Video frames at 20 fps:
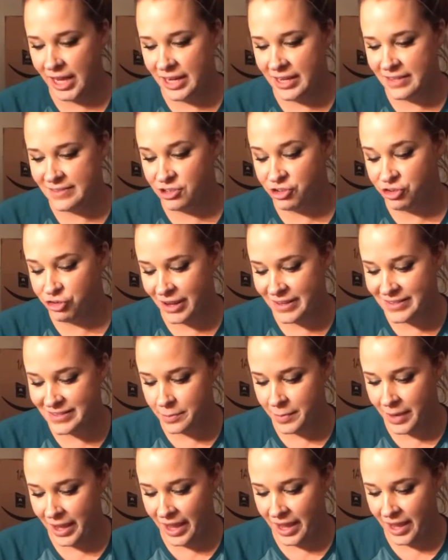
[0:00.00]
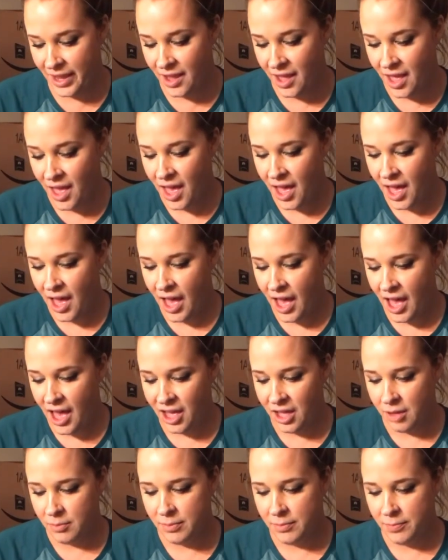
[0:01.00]
It is a Tresemme
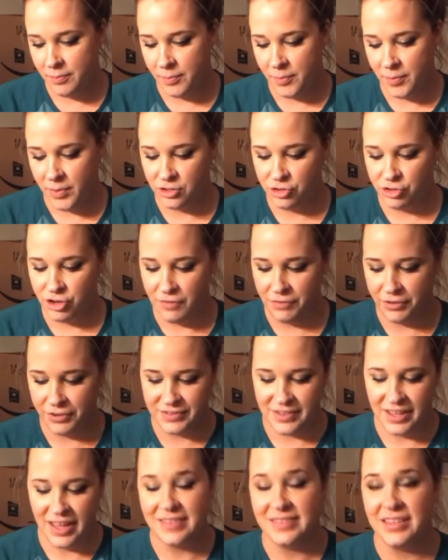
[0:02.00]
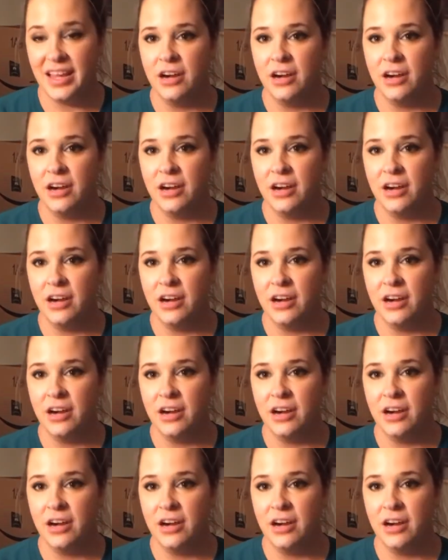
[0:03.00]
um, travel size